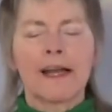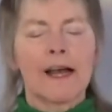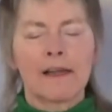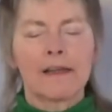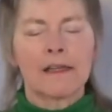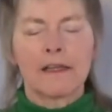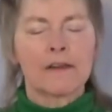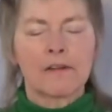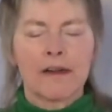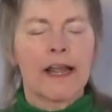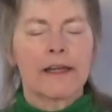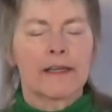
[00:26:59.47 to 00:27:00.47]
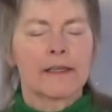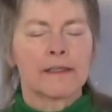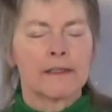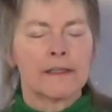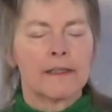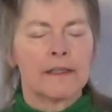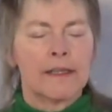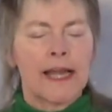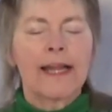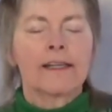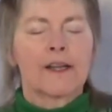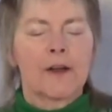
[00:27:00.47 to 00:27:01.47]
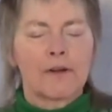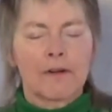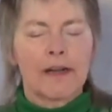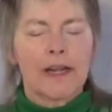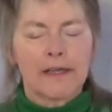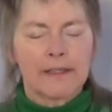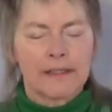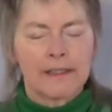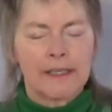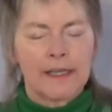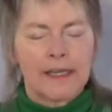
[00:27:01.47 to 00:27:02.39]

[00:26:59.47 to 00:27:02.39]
creator and co-creator.